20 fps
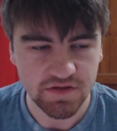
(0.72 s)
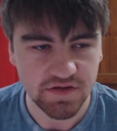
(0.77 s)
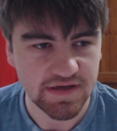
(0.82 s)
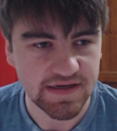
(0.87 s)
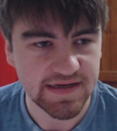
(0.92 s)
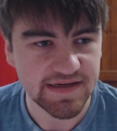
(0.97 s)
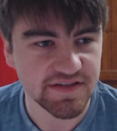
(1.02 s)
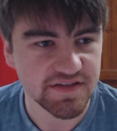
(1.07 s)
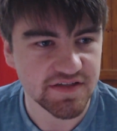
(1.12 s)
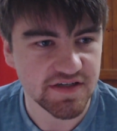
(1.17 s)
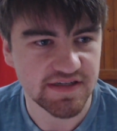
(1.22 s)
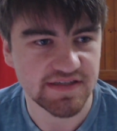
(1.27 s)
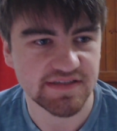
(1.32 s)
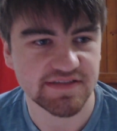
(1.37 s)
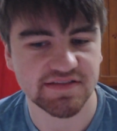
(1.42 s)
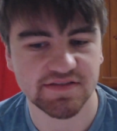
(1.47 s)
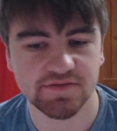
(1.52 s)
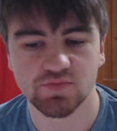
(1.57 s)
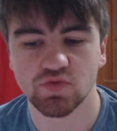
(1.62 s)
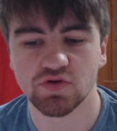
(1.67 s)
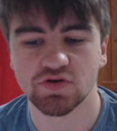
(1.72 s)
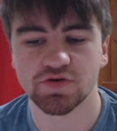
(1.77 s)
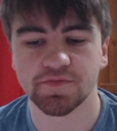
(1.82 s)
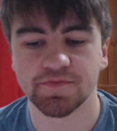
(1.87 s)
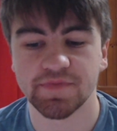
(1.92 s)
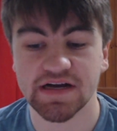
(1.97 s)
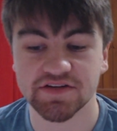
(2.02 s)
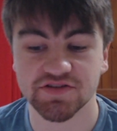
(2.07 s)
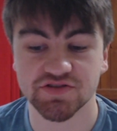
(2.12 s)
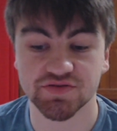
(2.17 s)
Hey guys, and welcome
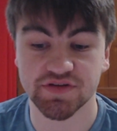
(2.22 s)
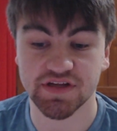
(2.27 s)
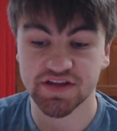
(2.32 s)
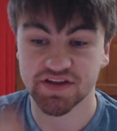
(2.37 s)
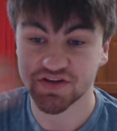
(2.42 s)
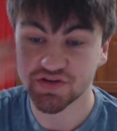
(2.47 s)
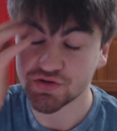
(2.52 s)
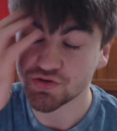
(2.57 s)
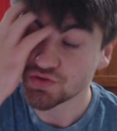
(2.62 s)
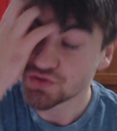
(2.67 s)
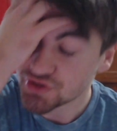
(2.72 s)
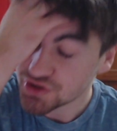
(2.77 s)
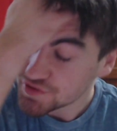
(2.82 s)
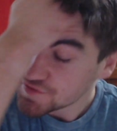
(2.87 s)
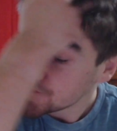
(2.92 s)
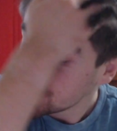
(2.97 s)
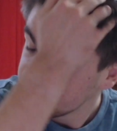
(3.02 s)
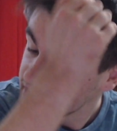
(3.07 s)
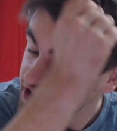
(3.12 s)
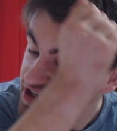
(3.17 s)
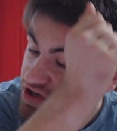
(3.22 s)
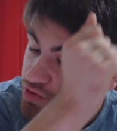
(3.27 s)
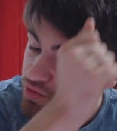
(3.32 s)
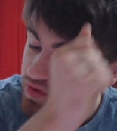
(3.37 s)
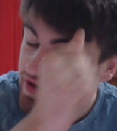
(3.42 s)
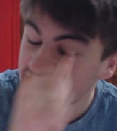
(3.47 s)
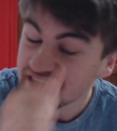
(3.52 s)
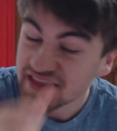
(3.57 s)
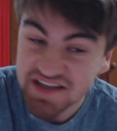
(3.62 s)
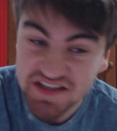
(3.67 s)
back to another YouTube video.
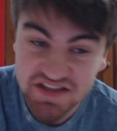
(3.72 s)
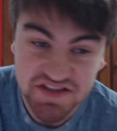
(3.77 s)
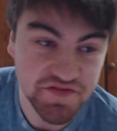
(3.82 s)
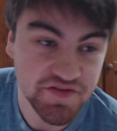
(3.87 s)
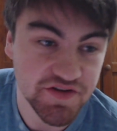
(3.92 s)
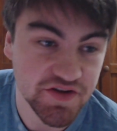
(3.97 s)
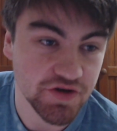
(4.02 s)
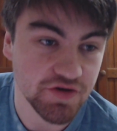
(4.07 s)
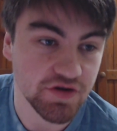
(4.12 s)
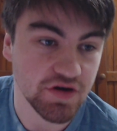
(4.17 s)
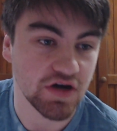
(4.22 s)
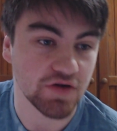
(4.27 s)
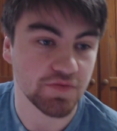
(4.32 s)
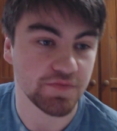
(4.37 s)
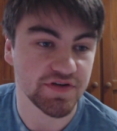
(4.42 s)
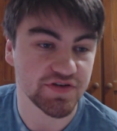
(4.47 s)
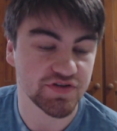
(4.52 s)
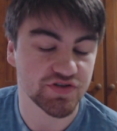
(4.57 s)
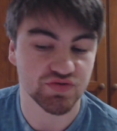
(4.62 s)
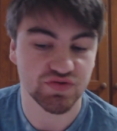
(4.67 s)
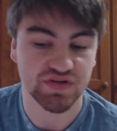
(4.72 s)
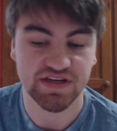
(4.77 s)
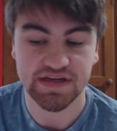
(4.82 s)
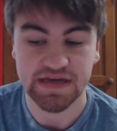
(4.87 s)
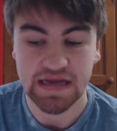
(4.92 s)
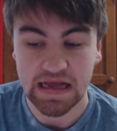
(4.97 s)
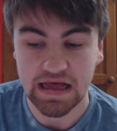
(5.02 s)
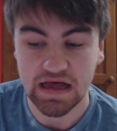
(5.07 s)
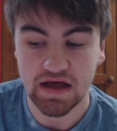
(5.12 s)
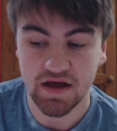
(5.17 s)
In this video I'll be doing
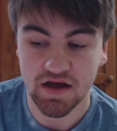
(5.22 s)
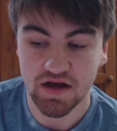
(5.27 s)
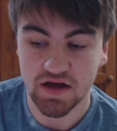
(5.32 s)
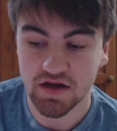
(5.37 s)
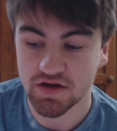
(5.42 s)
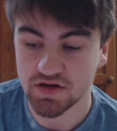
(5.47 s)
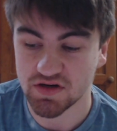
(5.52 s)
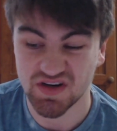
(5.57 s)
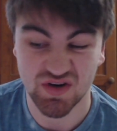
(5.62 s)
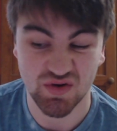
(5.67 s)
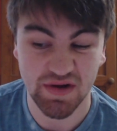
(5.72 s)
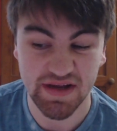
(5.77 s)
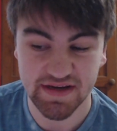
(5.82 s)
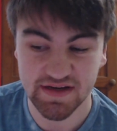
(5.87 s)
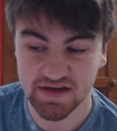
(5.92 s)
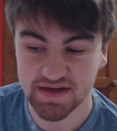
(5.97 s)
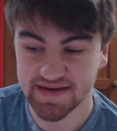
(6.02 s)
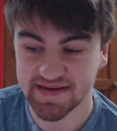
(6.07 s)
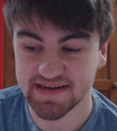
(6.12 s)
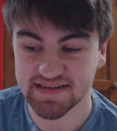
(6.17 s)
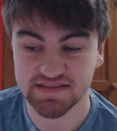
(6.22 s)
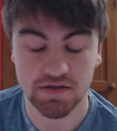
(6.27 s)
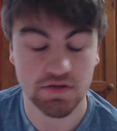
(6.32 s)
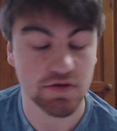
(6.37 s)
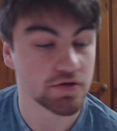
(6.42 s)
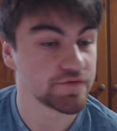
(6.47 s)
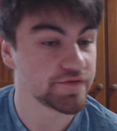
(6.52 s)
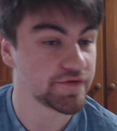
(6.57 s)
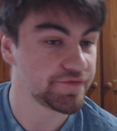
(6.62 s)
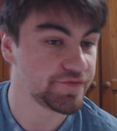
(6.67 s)
a quick
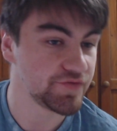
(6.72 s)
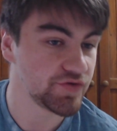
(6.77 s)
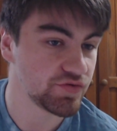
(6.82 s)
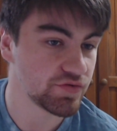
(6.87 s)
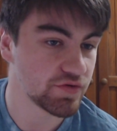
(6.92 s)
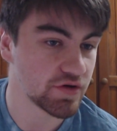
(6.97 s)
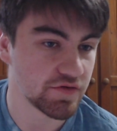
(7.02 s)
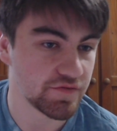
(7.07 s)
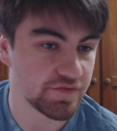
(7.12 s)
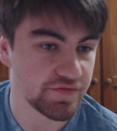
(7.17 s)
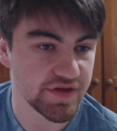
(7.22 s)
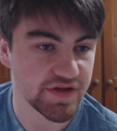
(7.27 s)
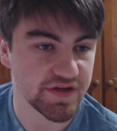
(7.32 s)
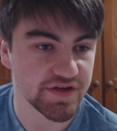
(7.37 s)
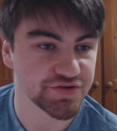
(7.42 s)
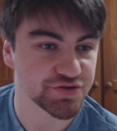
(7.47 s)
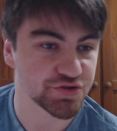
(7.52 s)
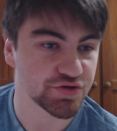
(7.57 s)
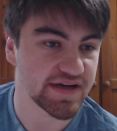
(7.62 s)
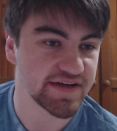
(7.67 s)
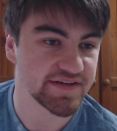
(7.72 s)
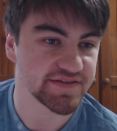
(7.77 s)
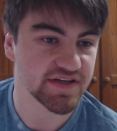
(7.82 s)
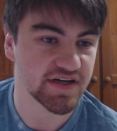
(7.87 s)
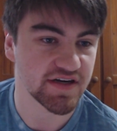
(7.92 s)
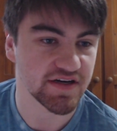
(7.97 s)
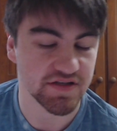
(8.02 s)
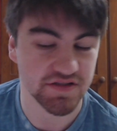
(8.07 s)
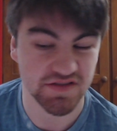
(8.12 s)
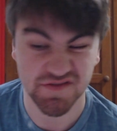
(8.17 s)
overview of the trade
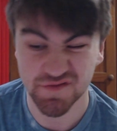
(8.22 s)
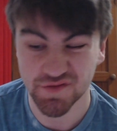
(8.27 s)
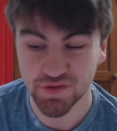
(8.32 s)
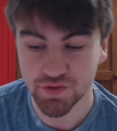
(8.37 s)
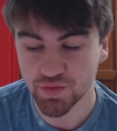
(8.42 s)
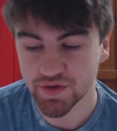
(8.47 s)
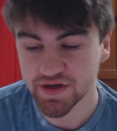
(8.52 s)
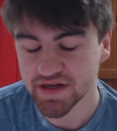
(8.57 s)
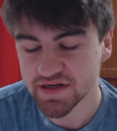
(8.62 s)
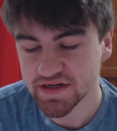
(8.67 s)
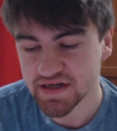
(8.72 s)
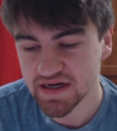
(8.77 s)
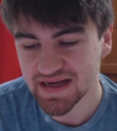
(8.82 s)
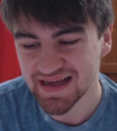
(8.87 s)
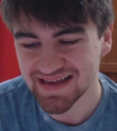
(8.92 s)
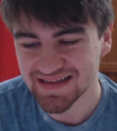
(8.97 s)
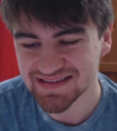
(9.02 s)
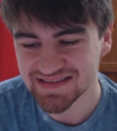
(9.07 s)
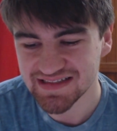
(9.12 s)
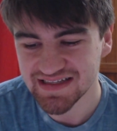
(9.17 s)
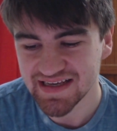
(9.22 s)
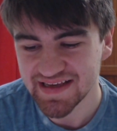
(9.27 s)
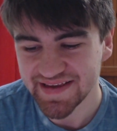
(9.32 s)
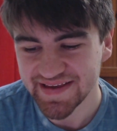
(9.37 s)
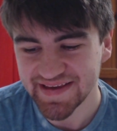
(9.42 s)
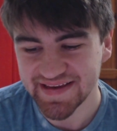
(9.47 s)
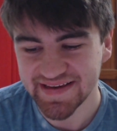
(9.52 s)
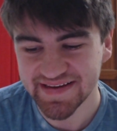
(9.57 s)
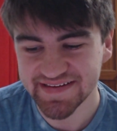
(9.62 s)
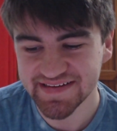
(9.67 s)
targets for the week, as
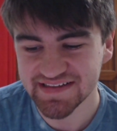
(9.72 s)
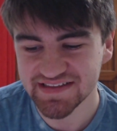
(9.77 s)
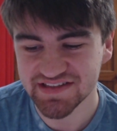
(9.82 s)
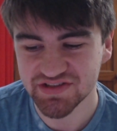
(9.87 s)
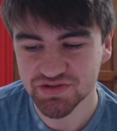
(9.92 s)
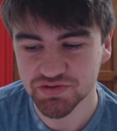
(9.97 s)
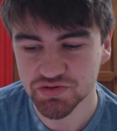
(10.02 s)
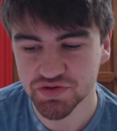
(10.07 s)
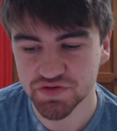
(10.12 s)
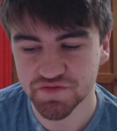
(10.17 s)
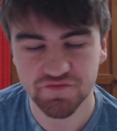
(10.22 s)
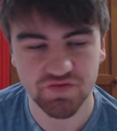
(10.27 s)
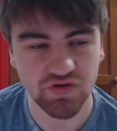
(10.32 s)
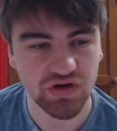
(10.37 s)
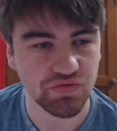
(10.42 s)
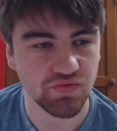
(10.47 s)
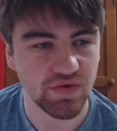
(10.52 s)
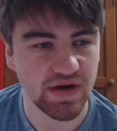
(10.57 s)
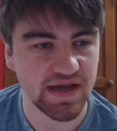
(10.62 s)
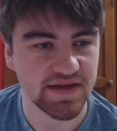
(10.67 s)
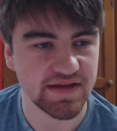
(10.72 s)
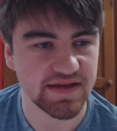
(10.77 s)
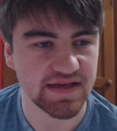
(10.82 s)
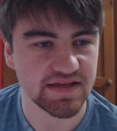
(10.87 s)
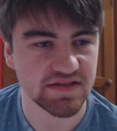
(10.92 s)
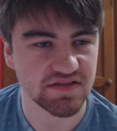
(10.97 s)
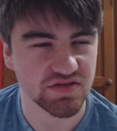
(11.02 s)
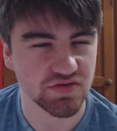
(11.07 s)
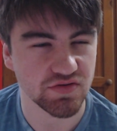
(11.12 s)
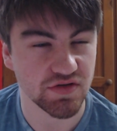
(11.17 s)
it is sort of free reign
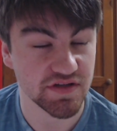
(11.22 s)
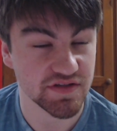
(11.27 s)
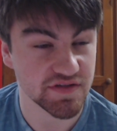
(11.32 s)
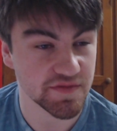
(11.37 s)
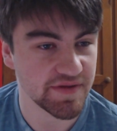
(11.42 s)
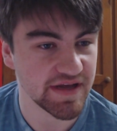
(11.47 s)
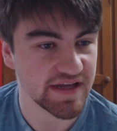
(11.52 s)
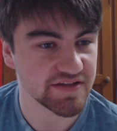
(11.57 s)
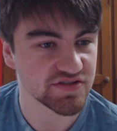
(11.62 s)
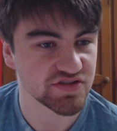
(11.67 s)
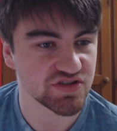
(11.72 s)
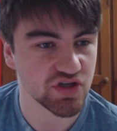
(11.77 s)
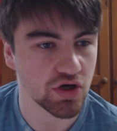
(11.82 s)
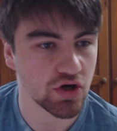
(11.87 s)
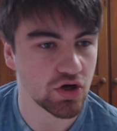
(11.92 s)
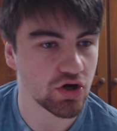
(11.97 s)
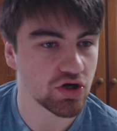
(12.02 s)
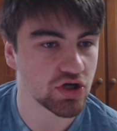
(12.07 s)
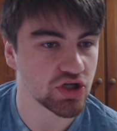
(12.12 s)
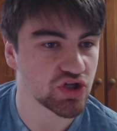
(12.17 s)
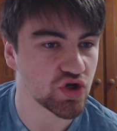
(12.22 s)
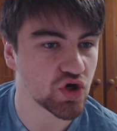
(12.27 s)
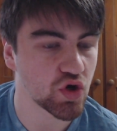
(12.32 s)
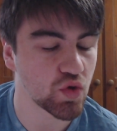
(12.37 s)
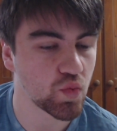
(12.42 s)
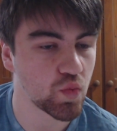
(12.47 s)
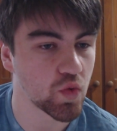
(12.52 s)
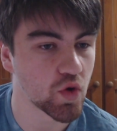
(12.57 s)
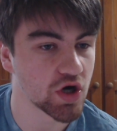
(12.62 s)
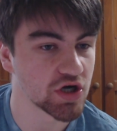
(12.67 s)
and sort of depends on
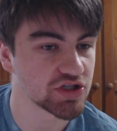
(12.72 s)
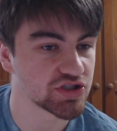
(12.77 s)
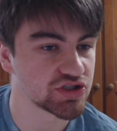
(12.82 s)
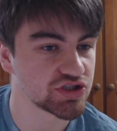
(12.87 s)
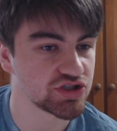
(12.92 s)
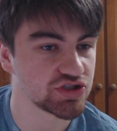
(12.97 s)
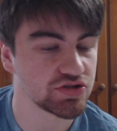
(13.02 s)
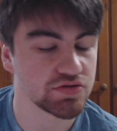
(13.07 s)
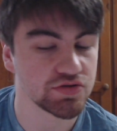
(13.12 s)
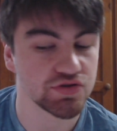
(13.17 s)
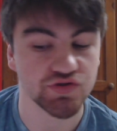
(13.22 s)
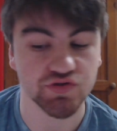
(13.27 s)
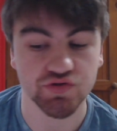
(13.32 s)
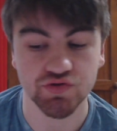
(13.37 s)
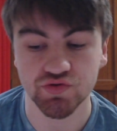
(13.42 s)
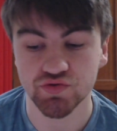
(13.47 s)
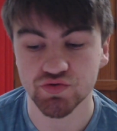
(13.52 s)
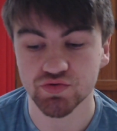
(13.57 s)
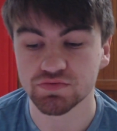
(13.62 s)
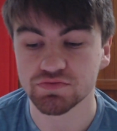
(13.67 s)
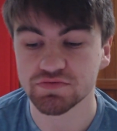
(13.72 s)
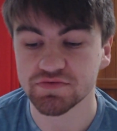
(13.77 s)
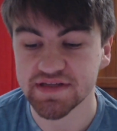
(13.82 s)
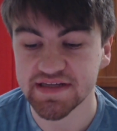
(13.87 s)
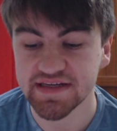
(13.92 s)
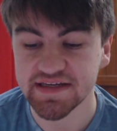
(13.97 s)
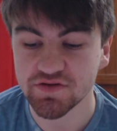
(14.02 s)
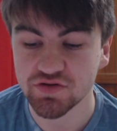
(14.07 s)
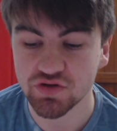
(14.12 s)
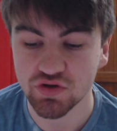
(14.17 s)
what you
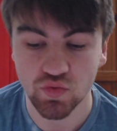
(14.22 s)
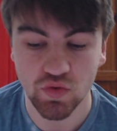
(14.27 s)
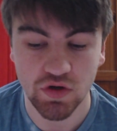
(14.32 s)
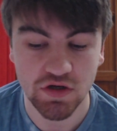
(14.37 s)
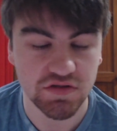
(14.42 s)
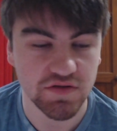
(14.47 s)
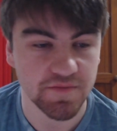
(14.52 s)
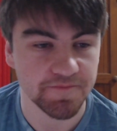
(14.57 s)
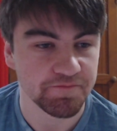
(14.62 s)
need or want,